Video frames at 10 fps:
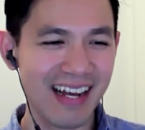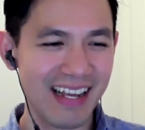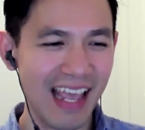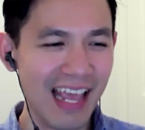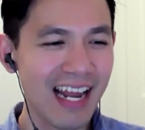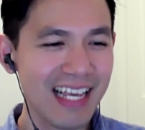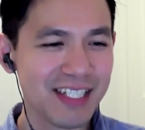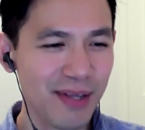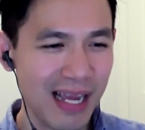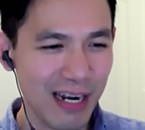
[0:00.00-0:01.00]
And I guess
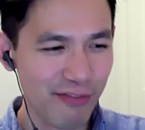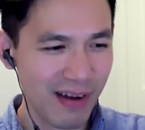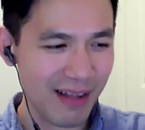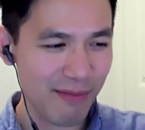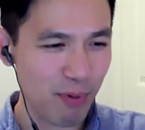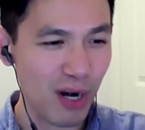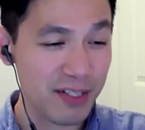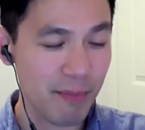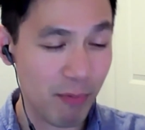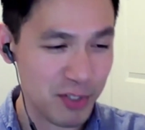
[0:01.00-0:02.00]
to kind of
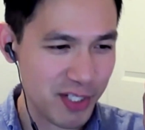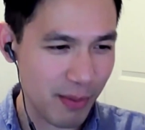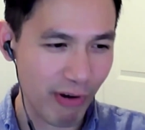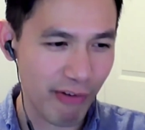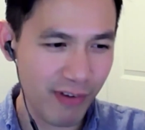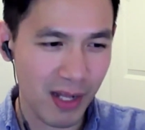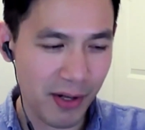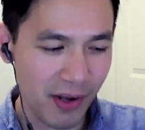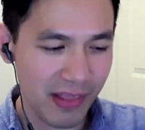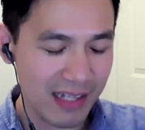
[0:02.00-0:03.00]
put just a brief color
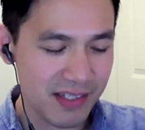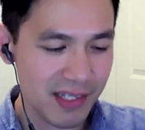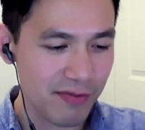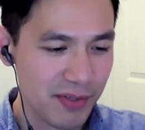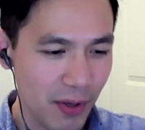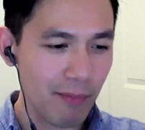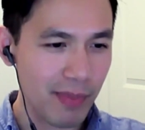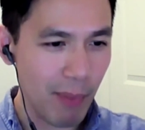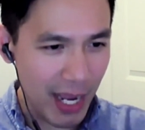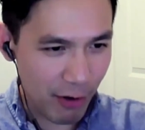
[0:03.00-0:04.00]
on that, Steve. So the
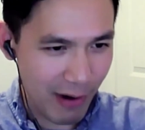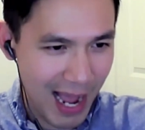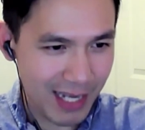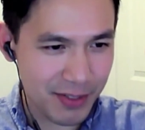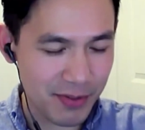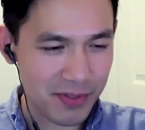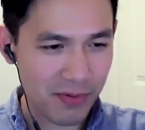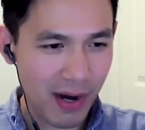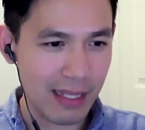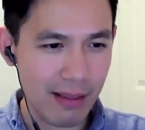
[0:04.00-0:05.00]
bioreactors,
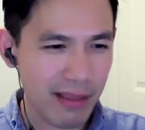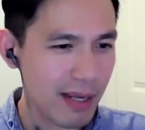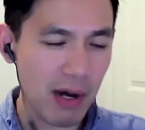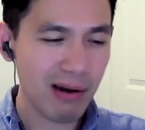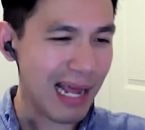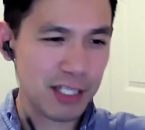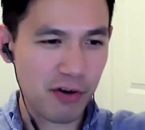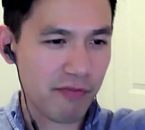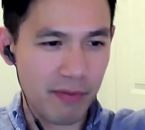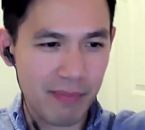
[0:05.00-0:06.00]
right? Think about it as your
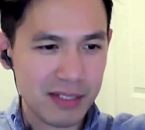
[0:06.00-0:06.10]
fermenter.